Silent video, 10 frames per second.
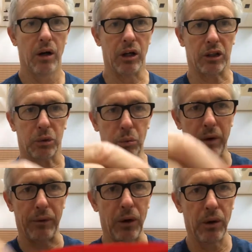a
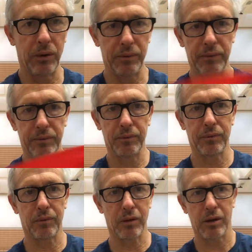swivel,
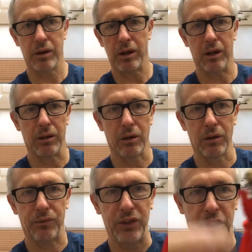a
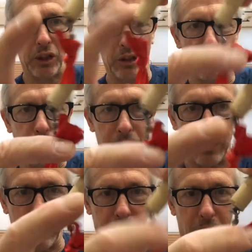little fishing
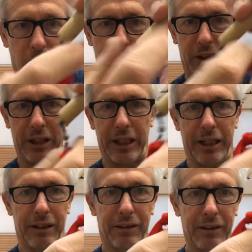swivel, that's all this
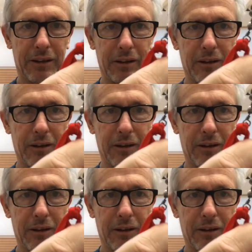is,